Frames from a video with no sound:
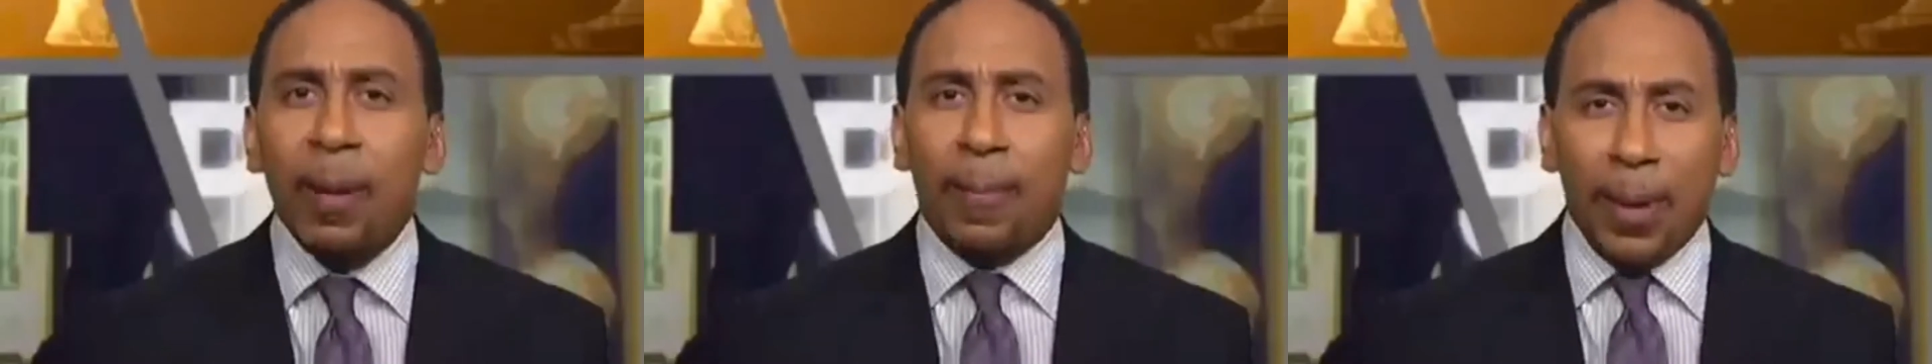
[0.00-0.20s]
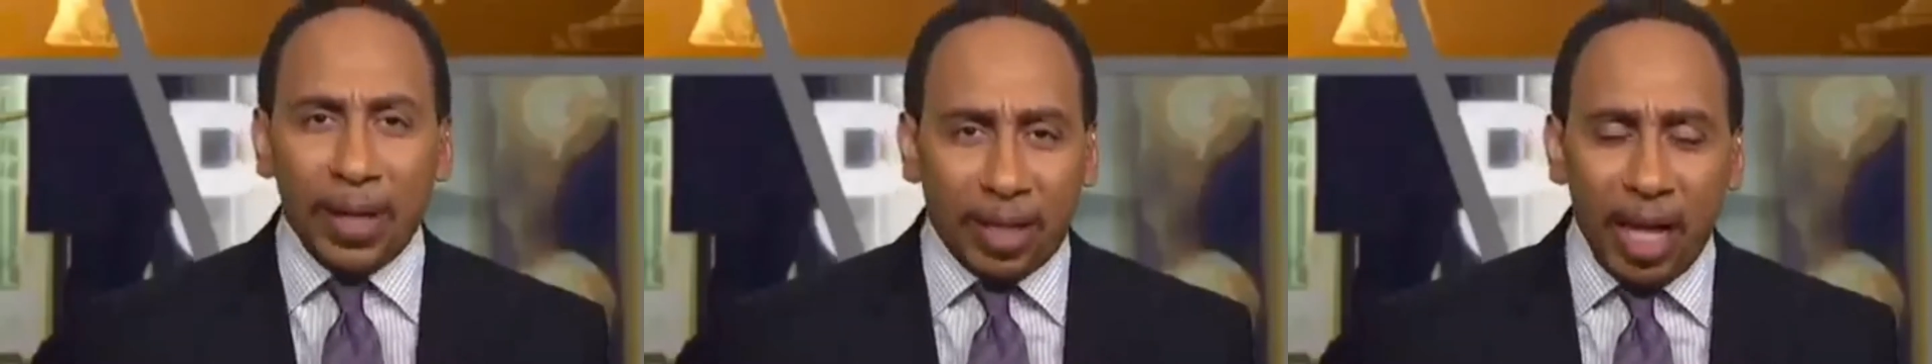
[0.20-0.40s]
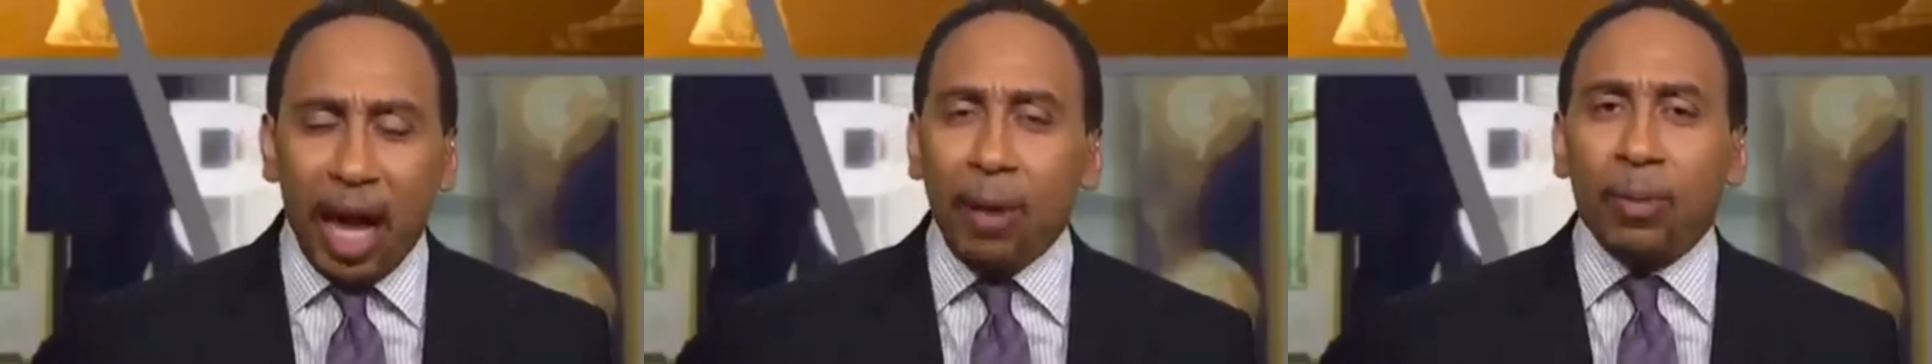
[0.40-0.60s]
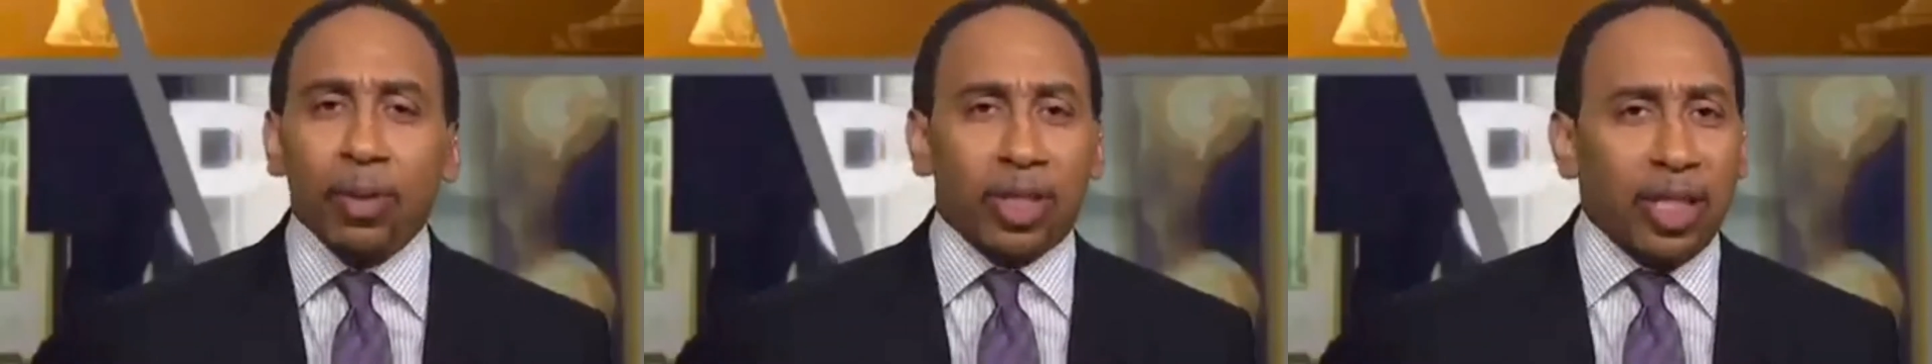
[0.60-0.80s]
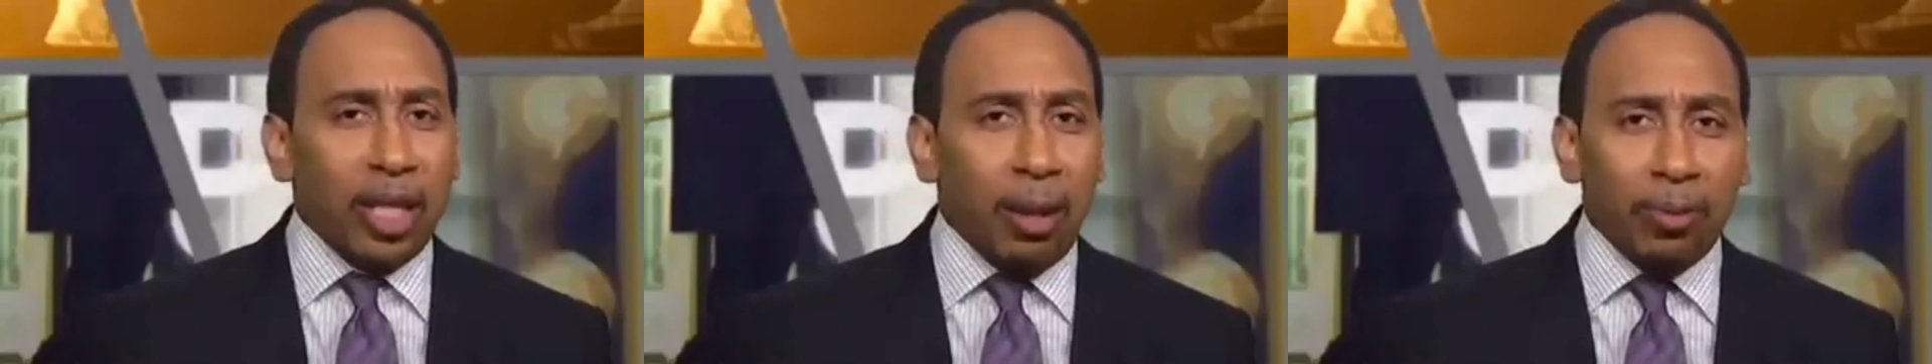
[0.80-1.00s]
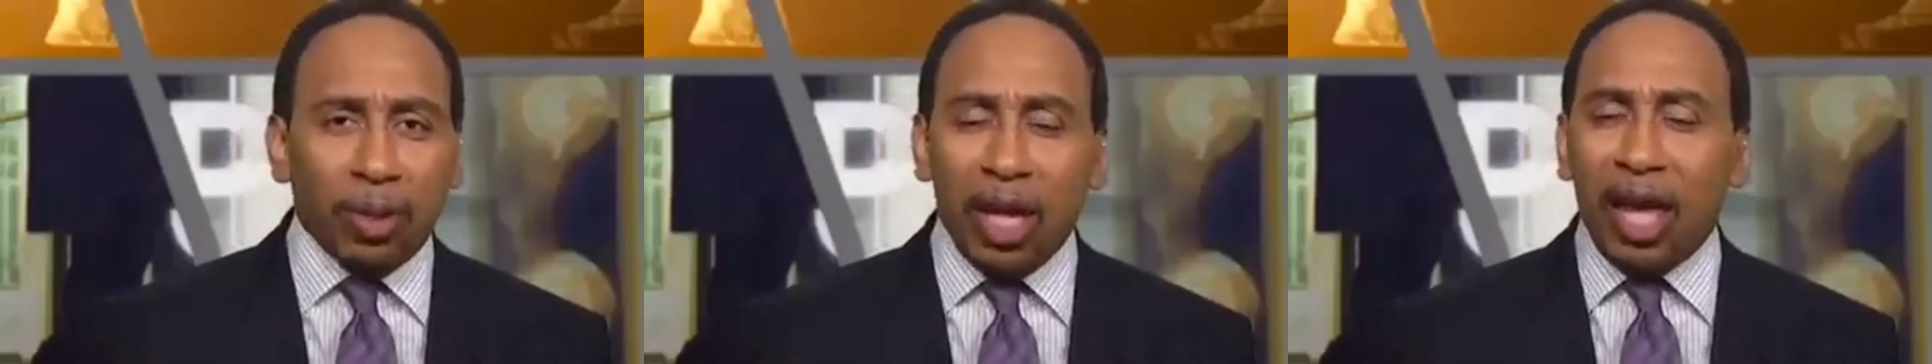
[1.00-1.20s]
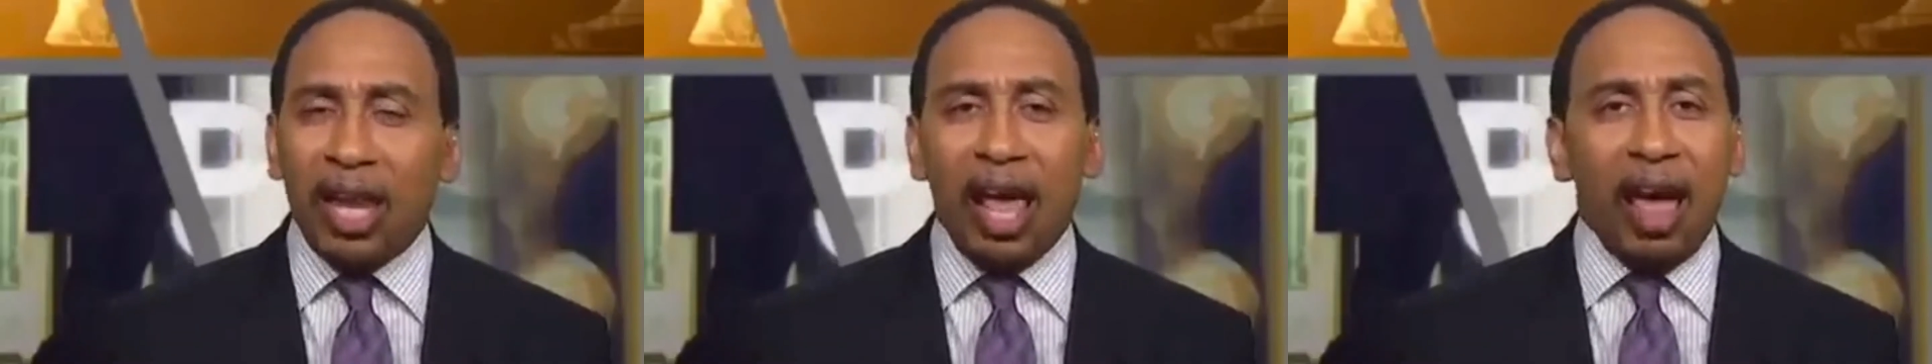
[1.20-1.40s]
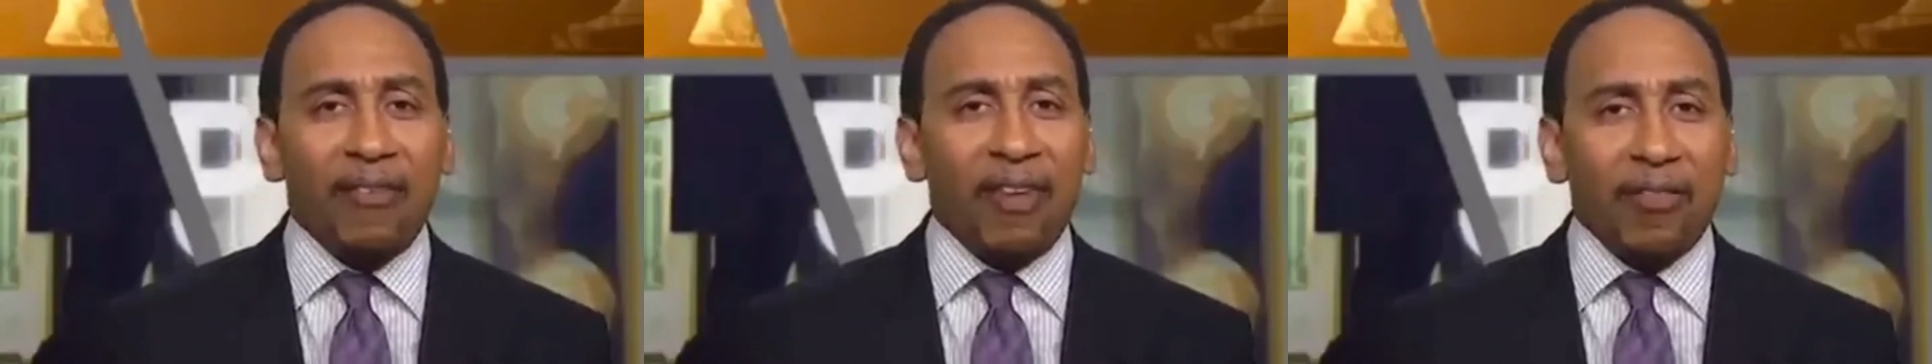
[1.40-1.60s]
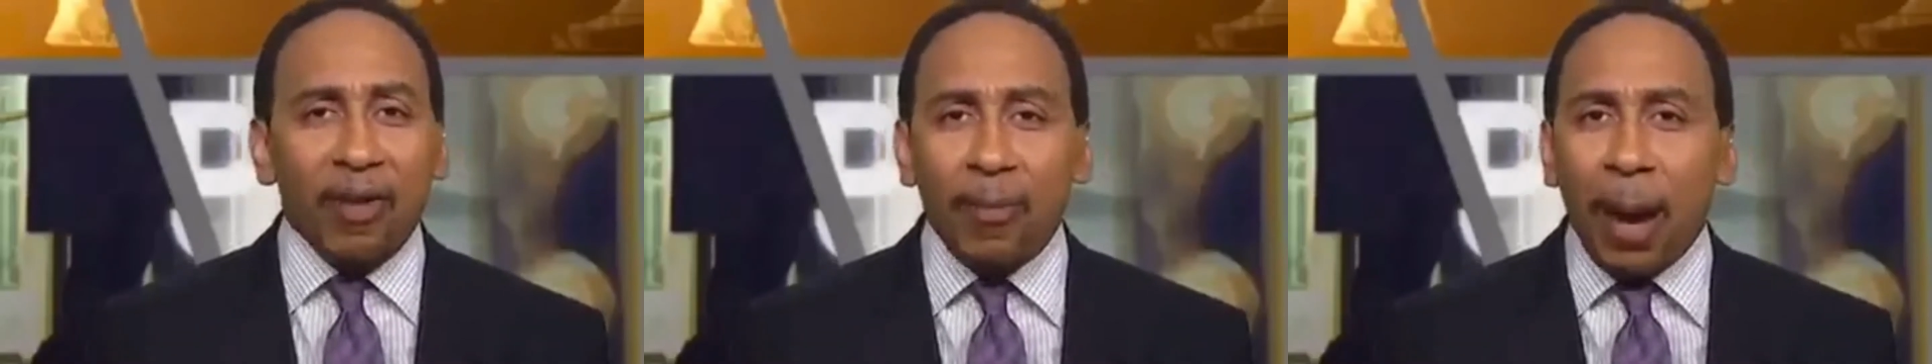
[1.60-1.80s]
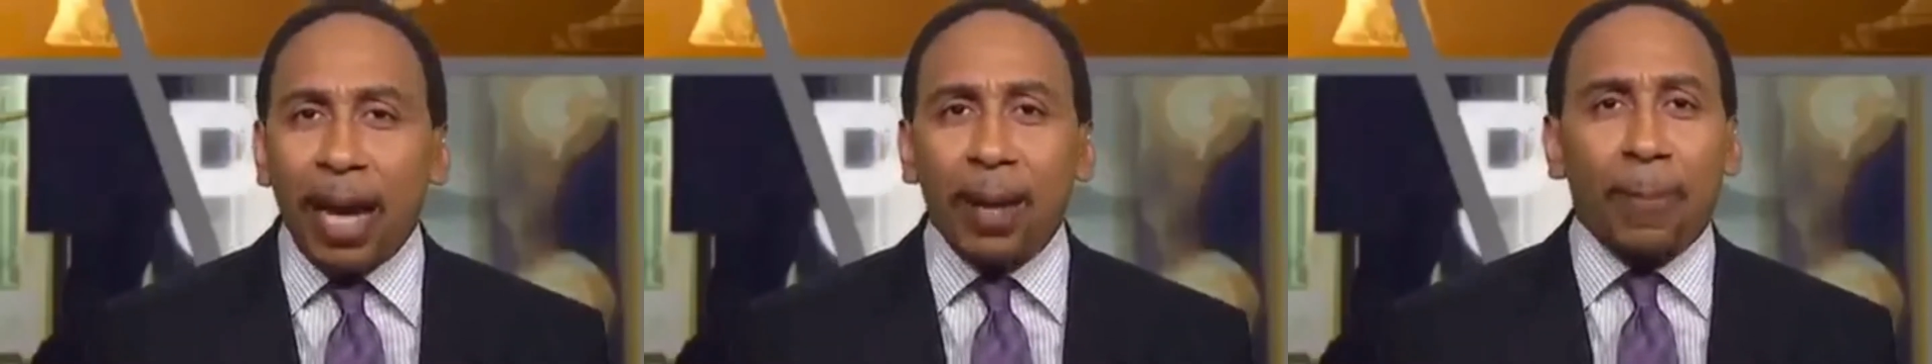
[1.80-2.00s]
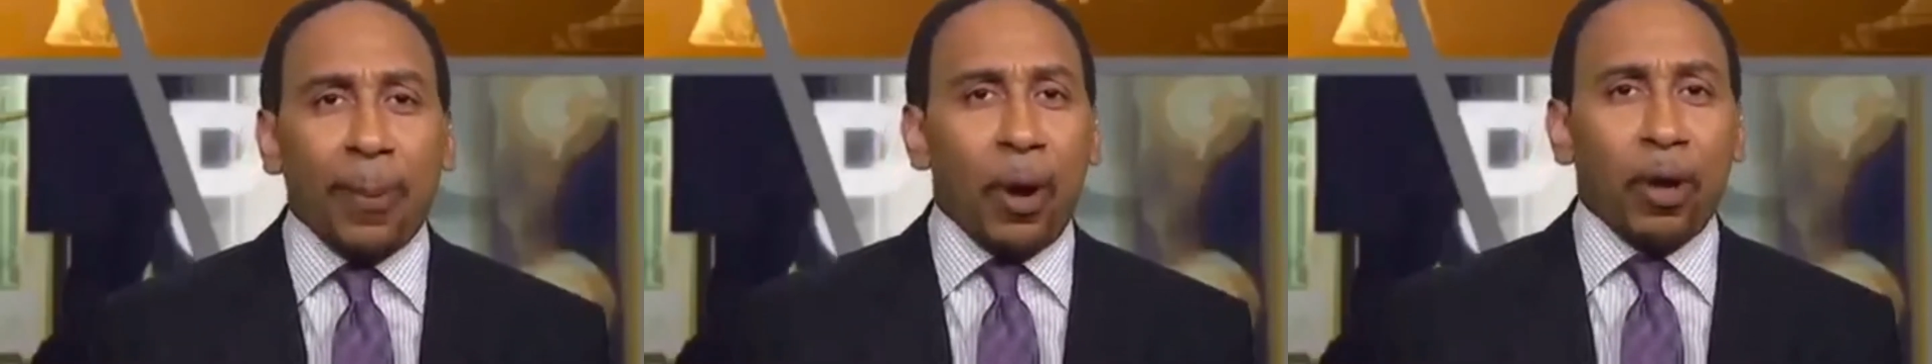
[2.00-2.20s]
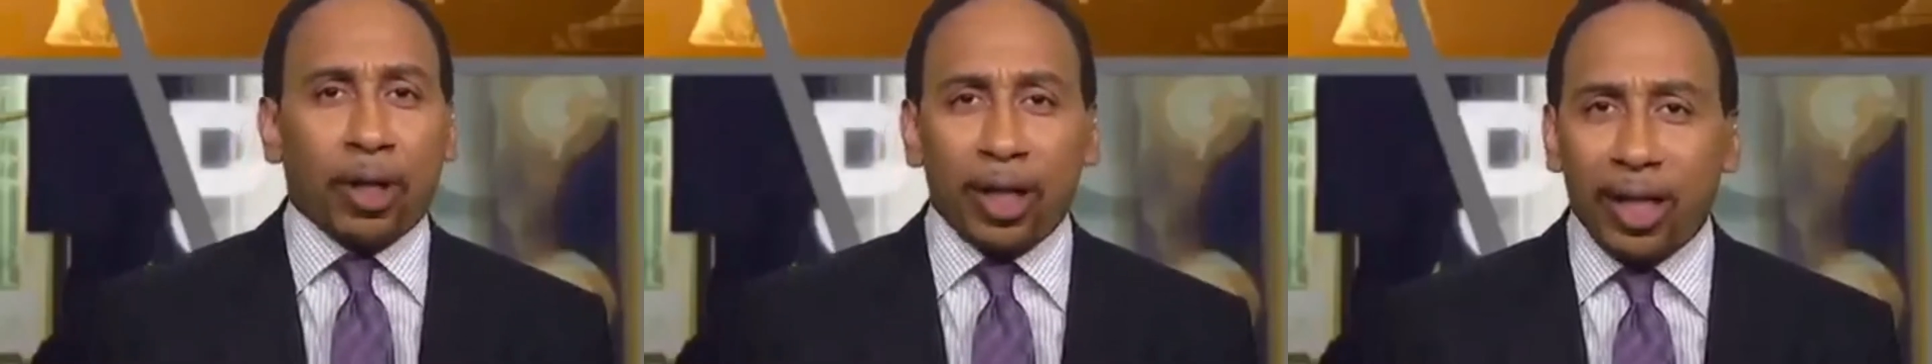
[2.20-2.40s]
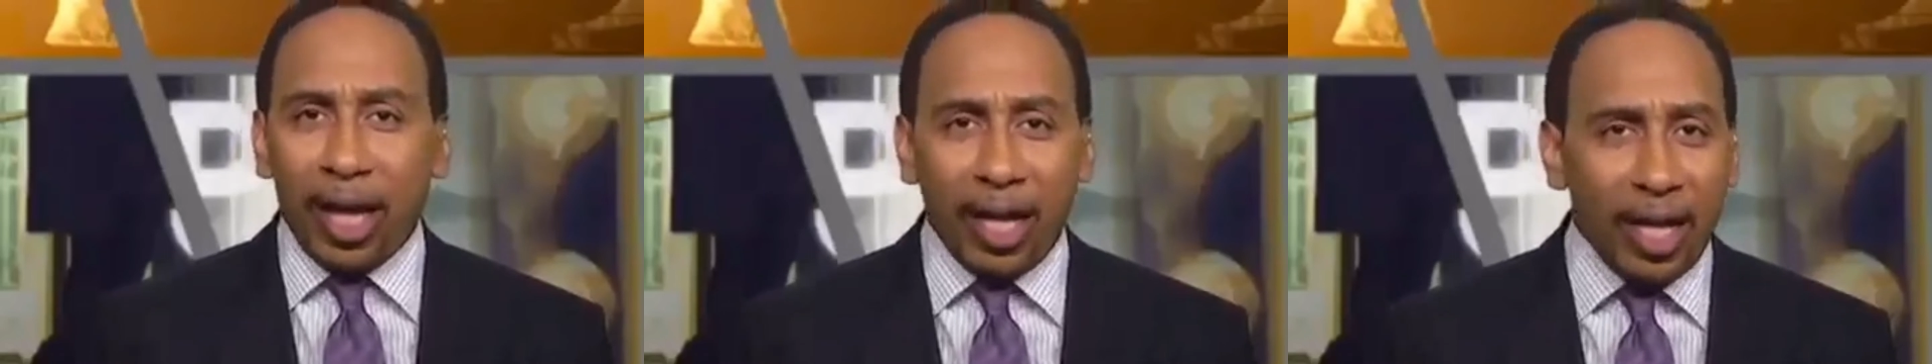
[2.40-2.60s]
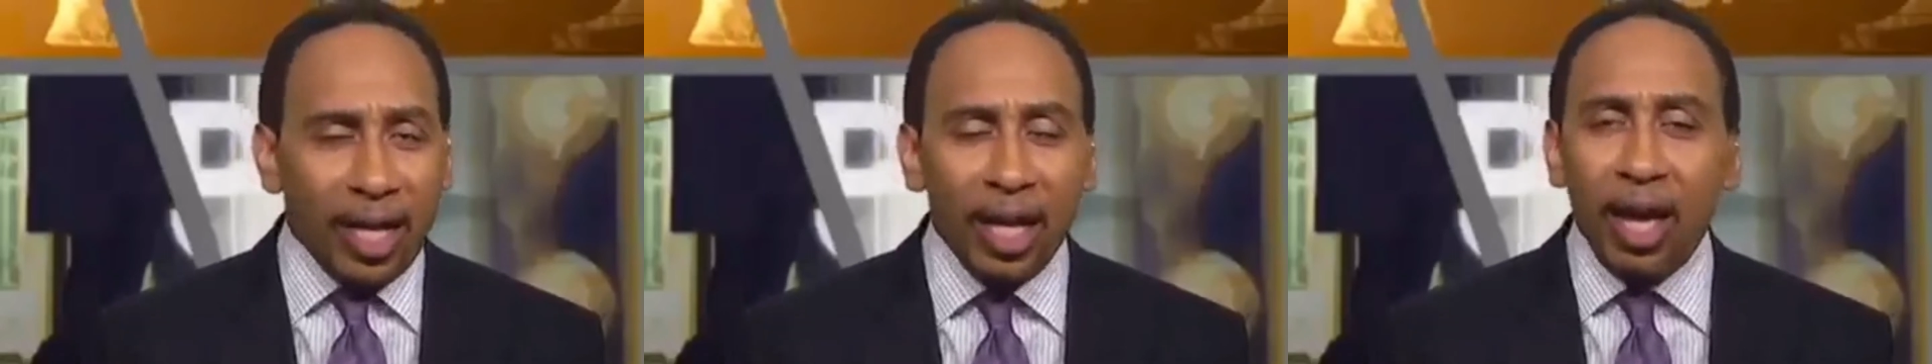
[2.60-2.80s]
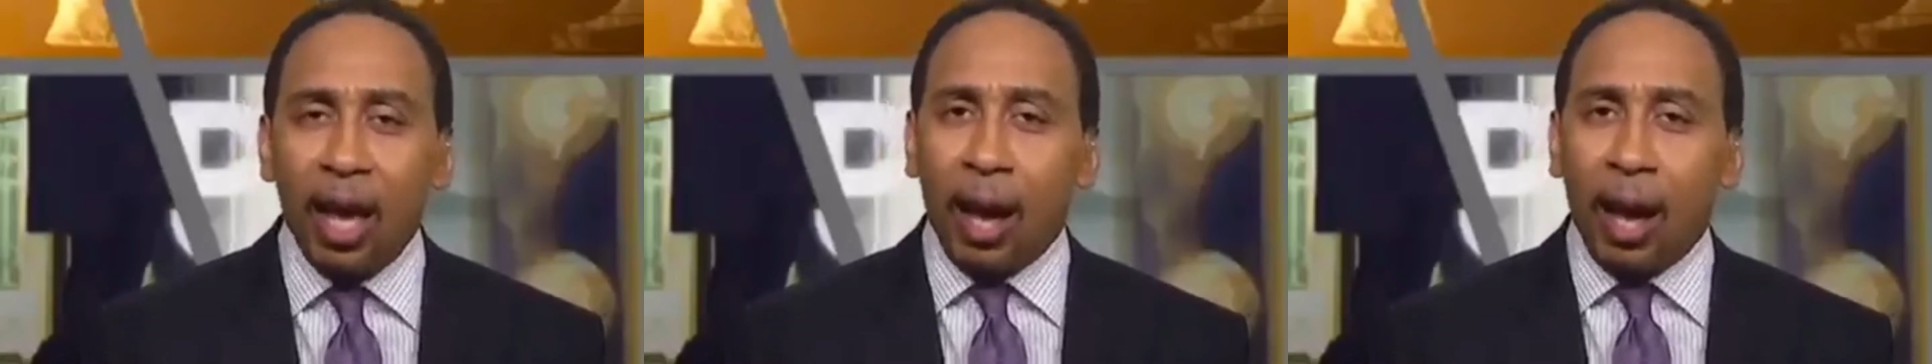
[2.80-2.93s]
but they will sit up there and have everybody percolating